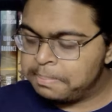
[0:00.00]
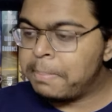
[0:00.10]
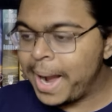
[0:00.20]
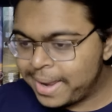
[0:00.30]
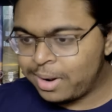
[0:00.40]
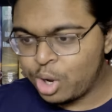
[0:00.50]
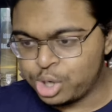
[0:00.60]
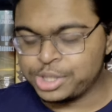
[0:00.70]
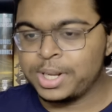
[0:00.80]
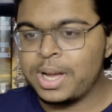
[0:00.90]
By and
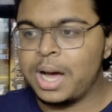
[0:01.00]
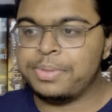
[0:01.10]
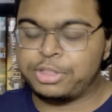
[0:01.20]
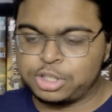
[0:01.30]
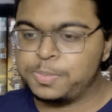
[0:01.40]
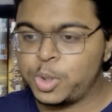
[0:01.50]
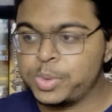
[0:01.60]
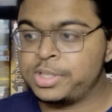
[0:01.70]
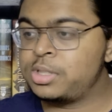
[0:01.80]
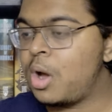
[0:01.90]
large, uh, the third book
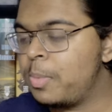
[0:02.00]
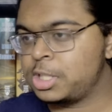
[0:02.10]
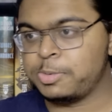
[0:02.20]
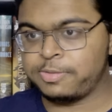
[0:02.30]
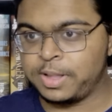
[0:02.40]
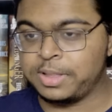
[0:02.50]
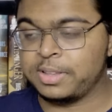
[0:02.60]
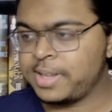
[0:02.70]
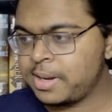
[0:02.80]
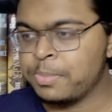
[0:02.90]
was so much more fun than the
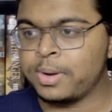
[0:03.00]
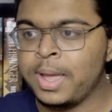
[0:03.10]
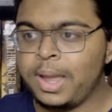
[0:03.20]
second book.